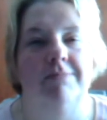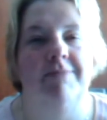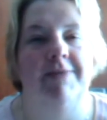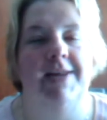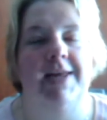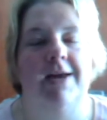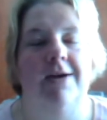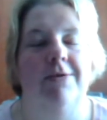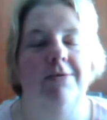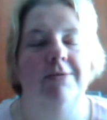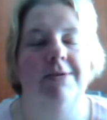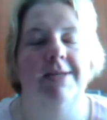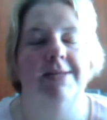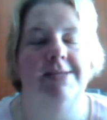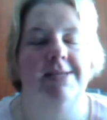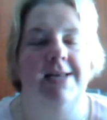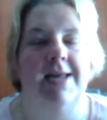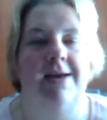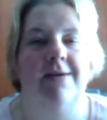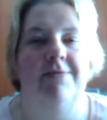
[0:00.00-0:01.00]
video
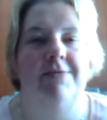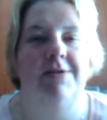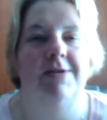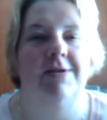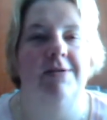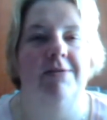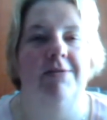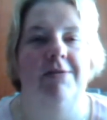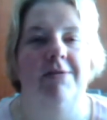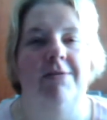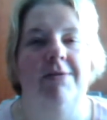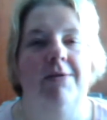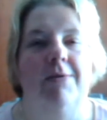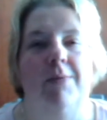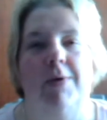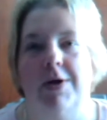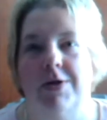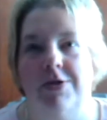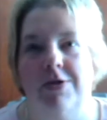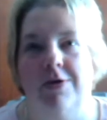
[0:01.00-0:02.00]
doesn't have to
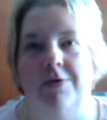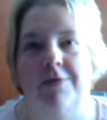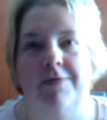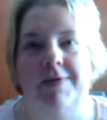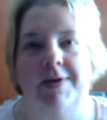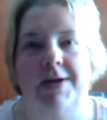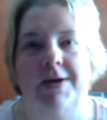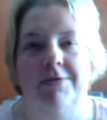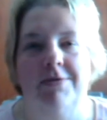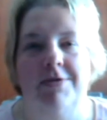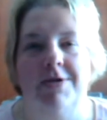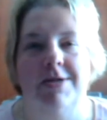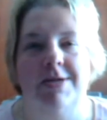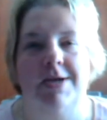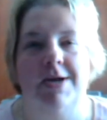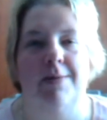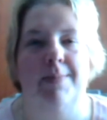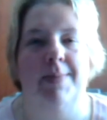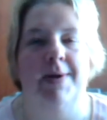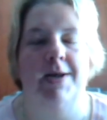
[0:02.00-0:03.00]
watch the whole video,
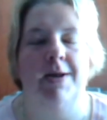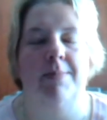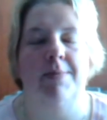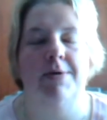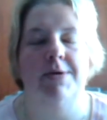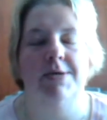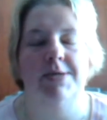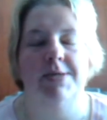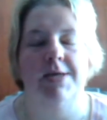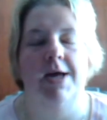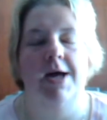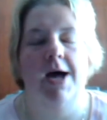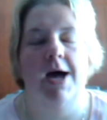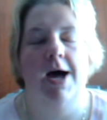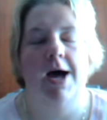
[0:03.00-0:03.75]
just hear my numbers.